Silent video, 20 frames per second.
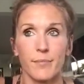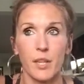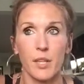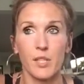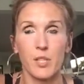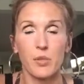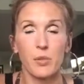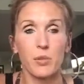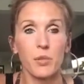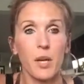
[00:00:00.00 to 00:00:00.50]
I
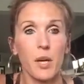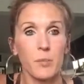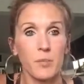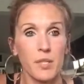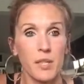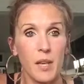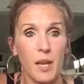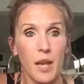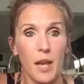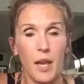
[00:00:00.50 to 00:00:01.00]
screwed up
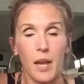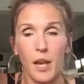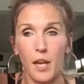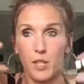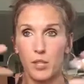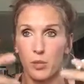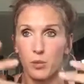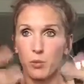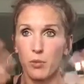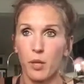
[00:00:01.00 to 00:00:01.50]
today, I
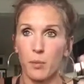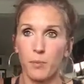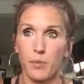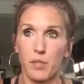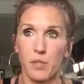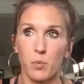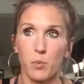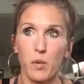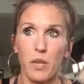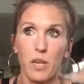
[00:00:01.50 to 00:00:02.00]
screwed up
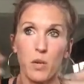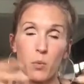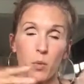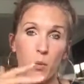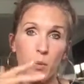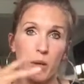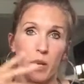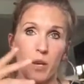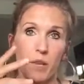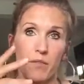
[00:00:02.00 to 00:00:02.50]
this week, we
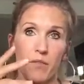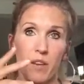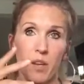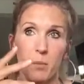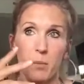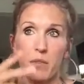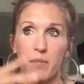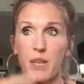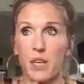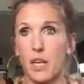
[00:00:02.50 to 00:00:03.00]
went on
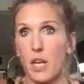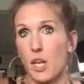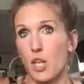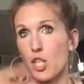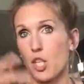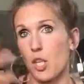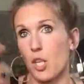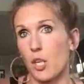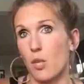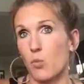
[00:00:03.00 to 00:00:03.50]
family
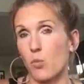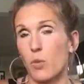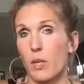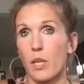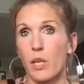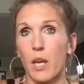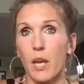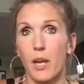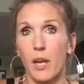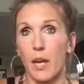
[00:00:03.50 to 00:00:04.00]
vacation,
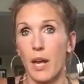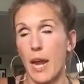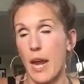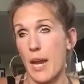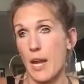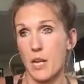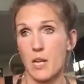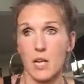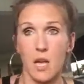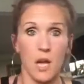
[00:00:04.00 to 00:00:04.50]
and I
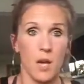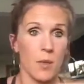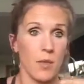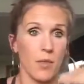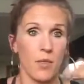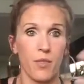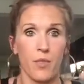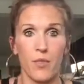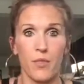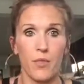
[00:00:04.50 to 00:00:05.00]
ate
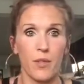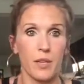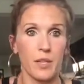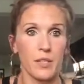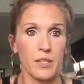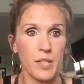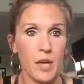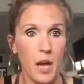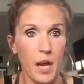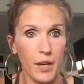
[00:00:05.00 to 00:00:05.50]
the
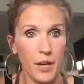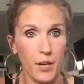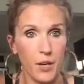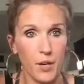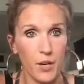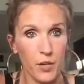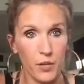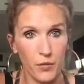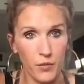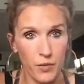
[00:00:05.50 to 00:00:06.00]

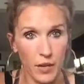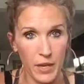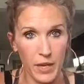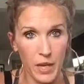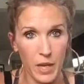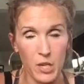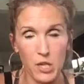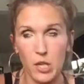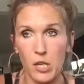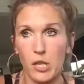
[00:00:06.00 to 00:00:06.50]
entire
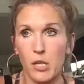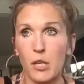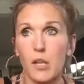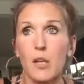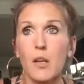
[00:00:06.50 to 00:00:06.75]
vacation.